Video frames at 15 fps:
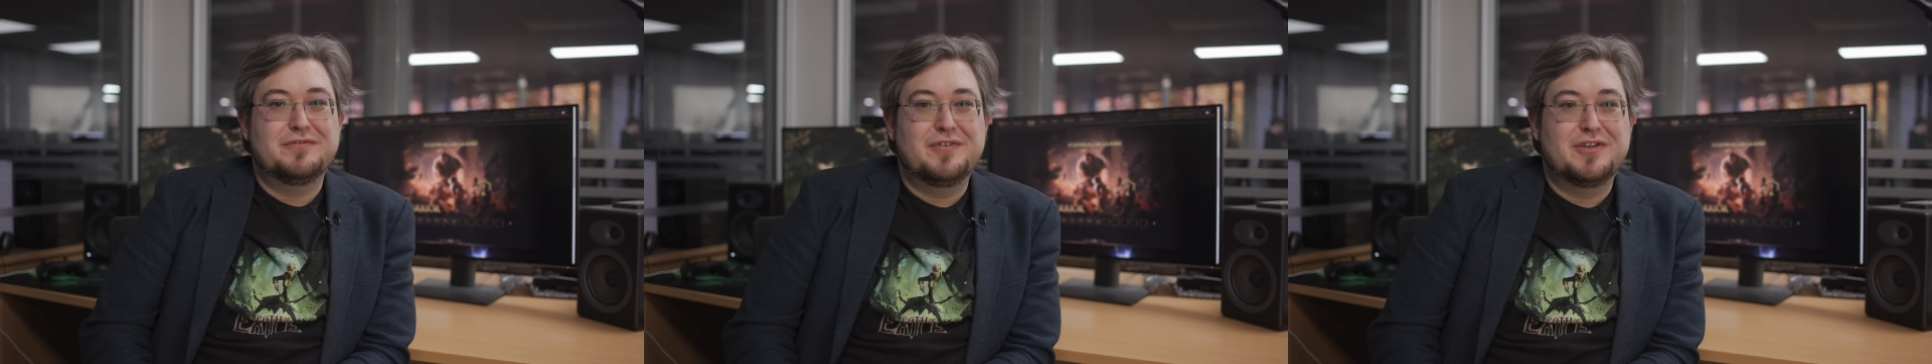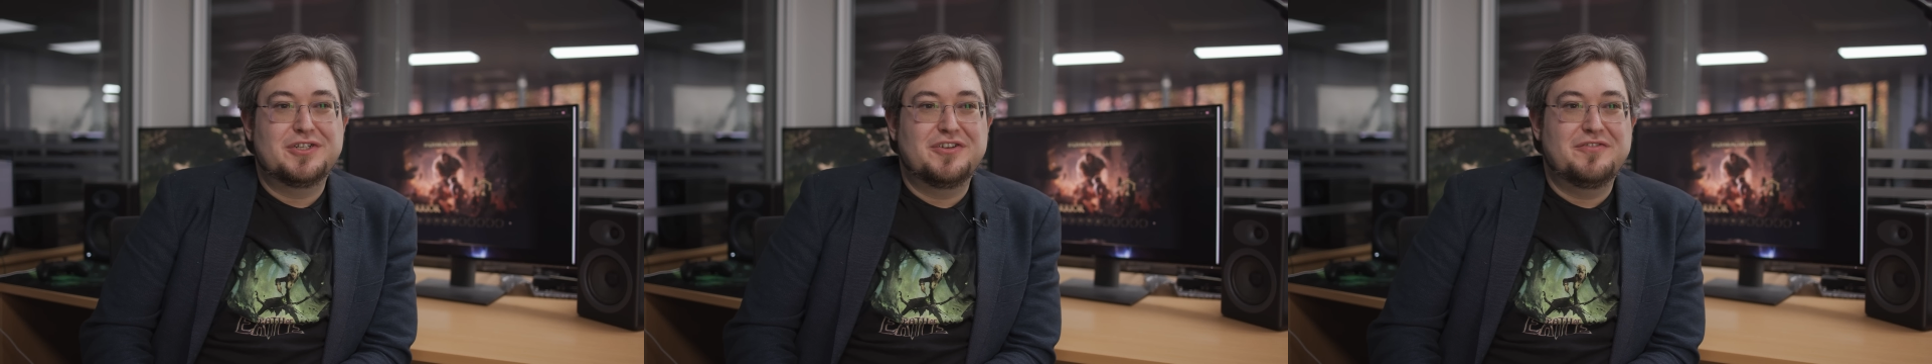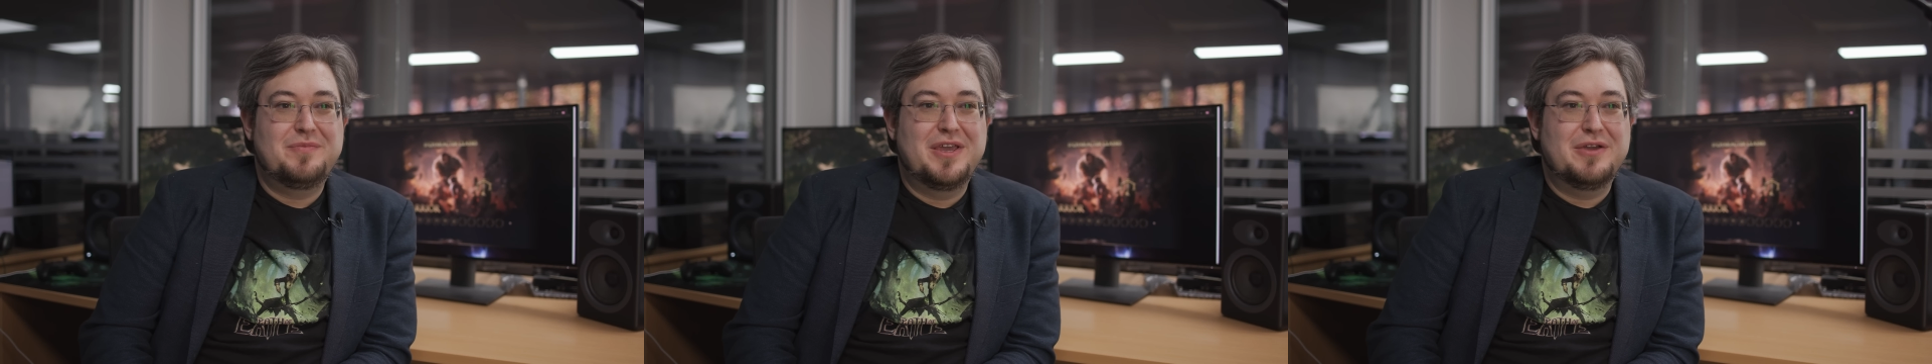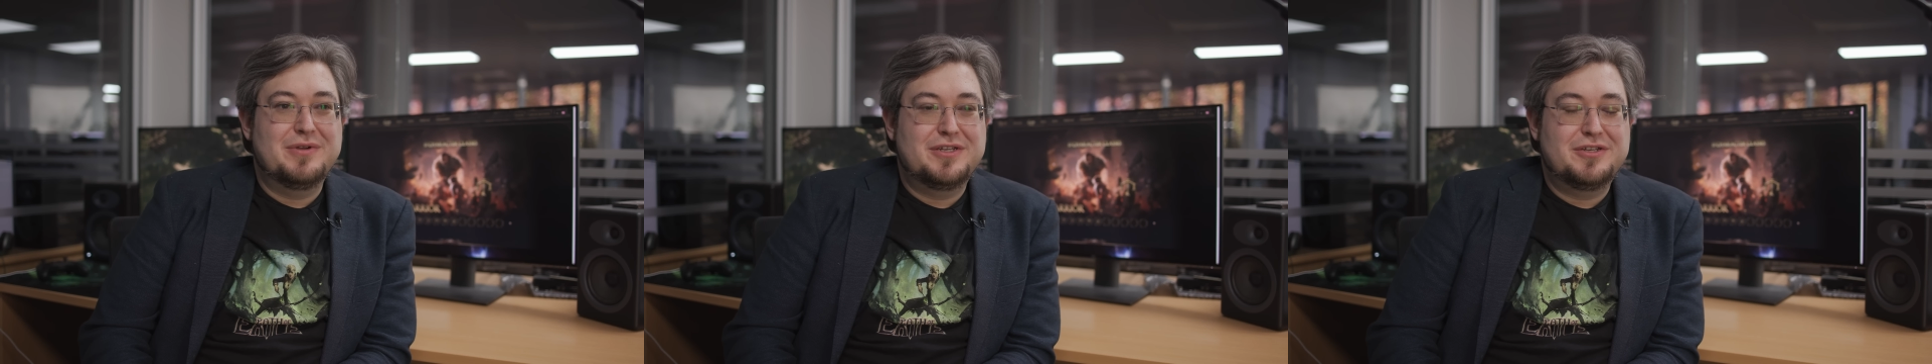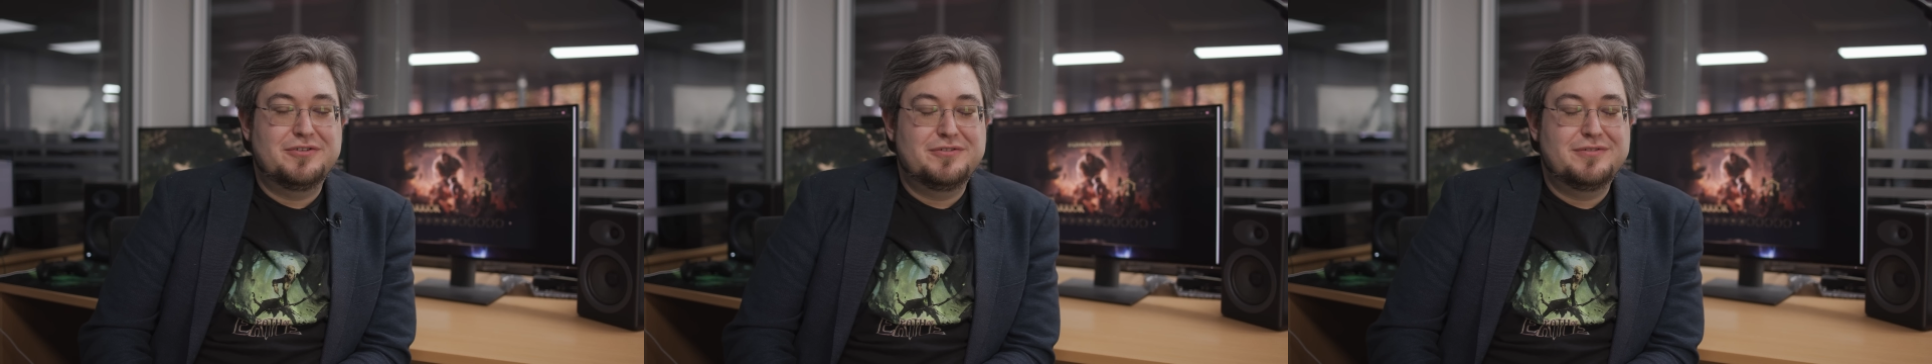version of PoE
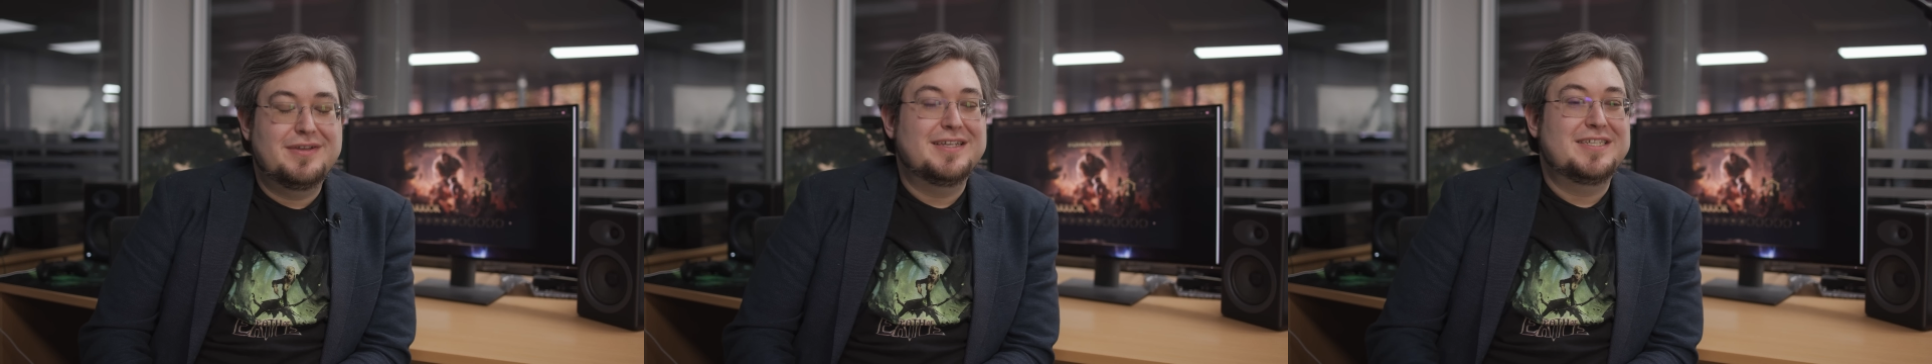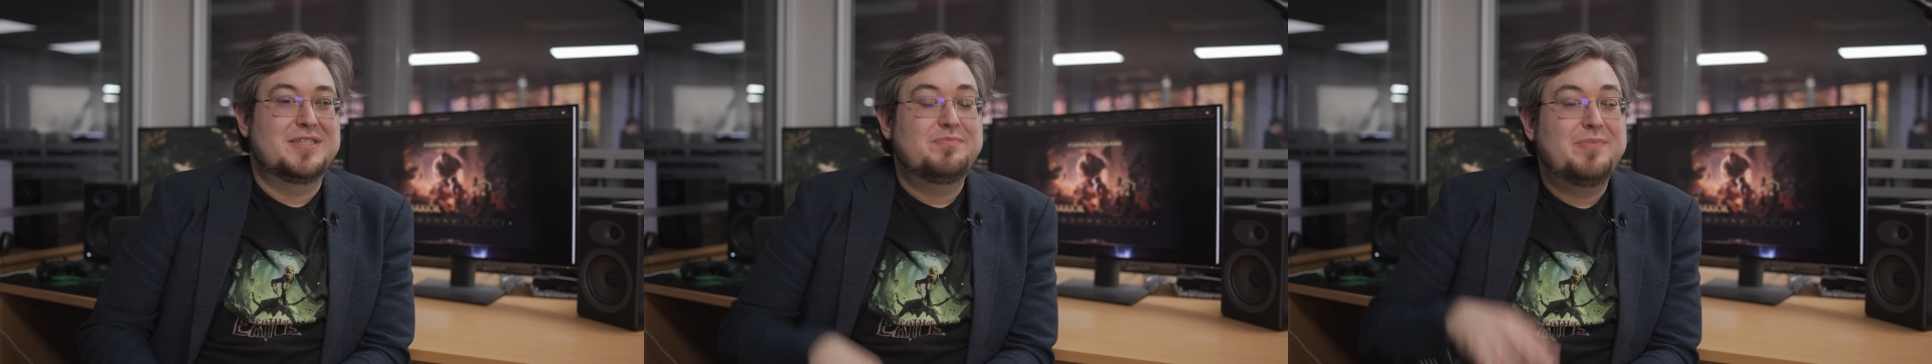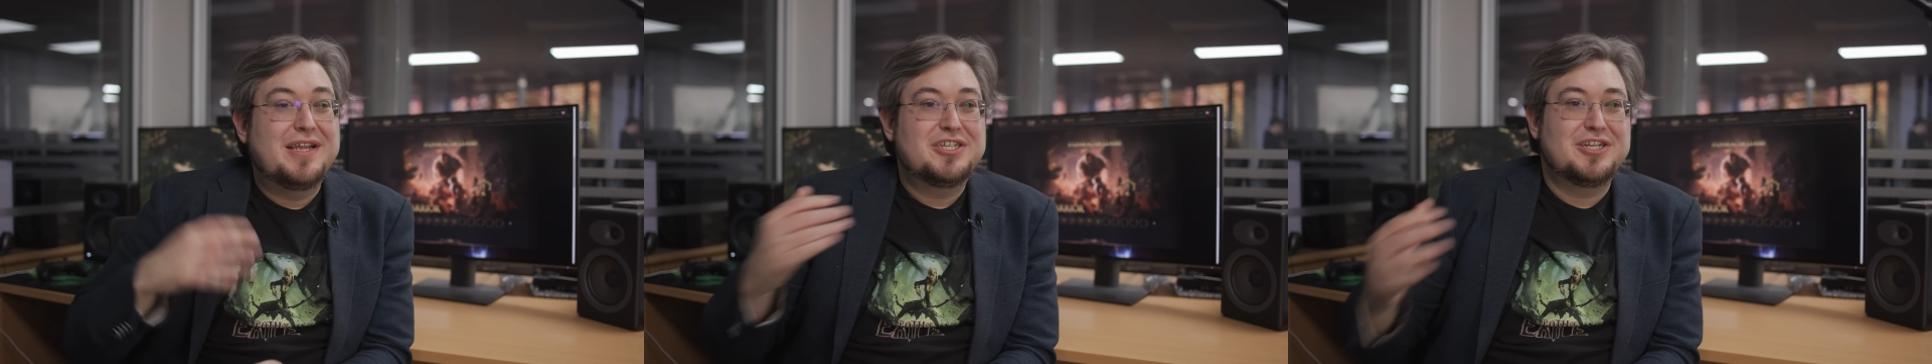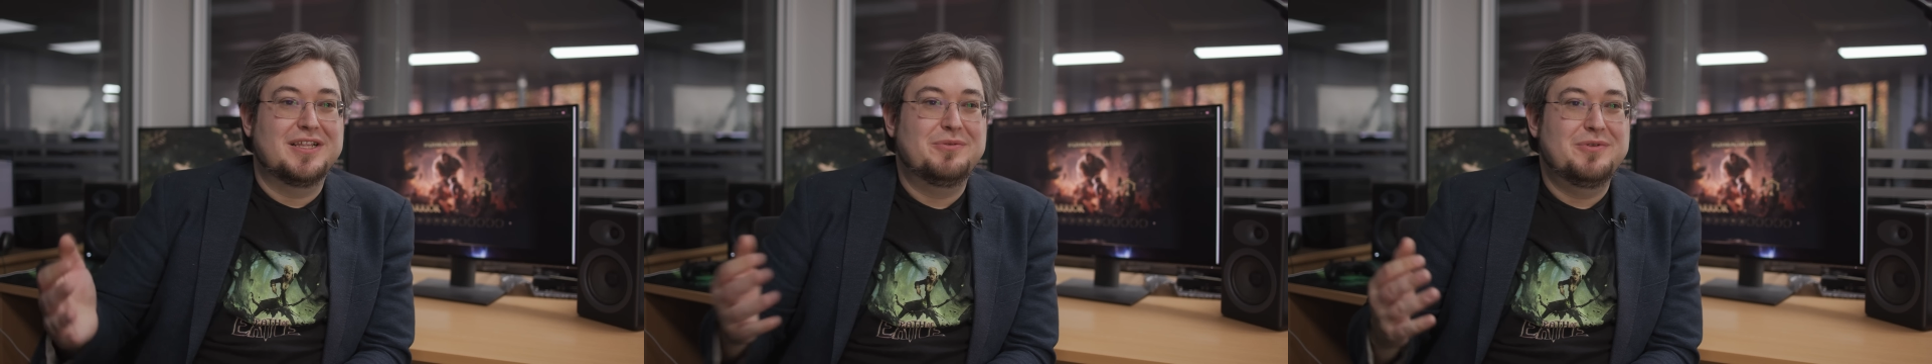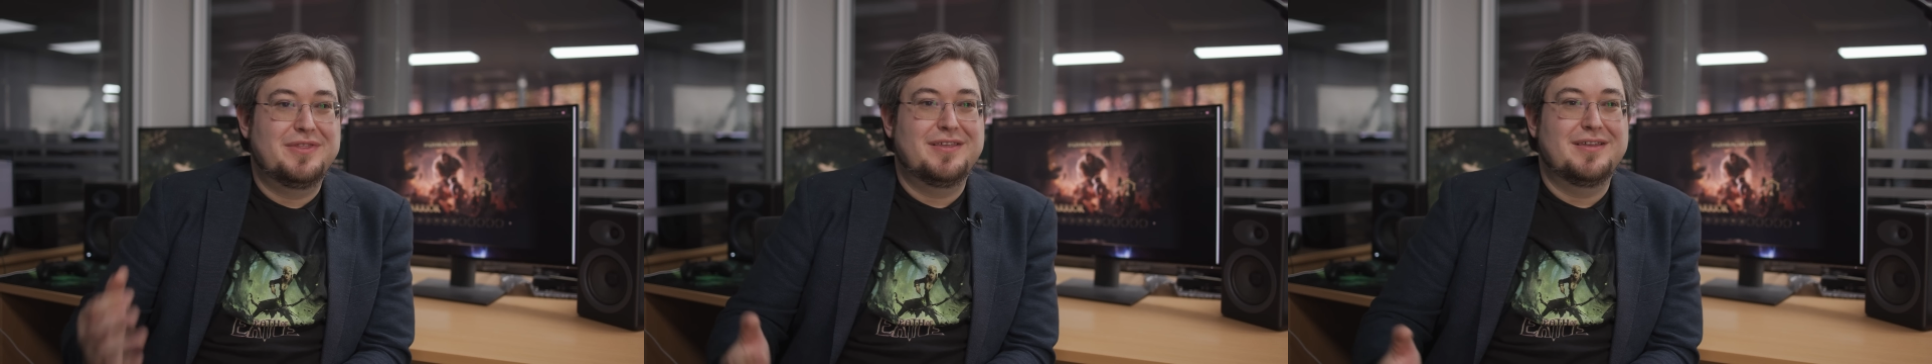2,
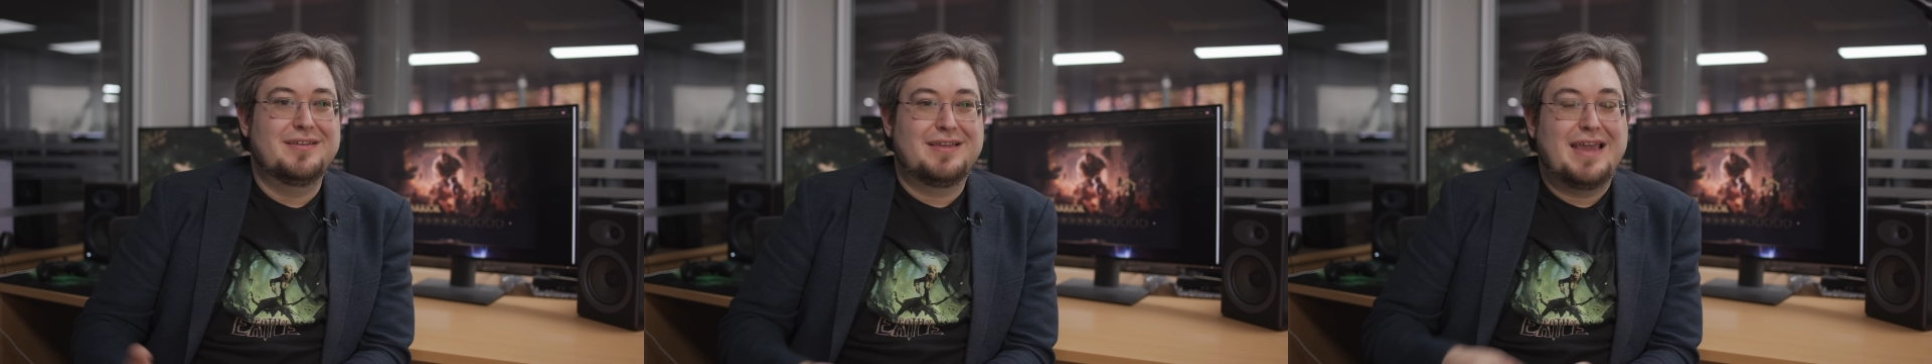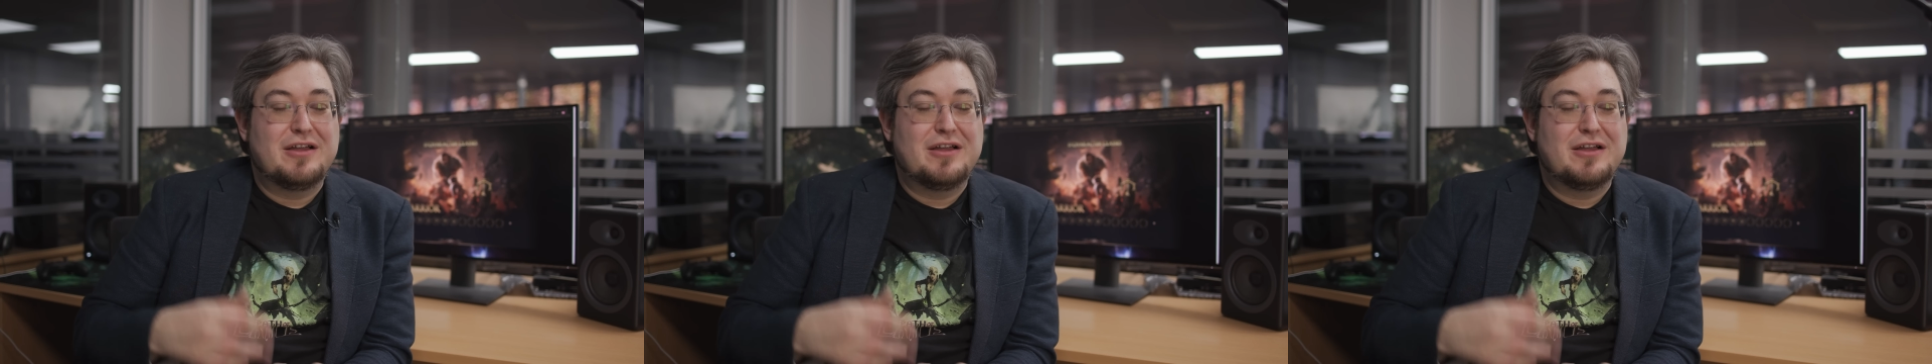especially with the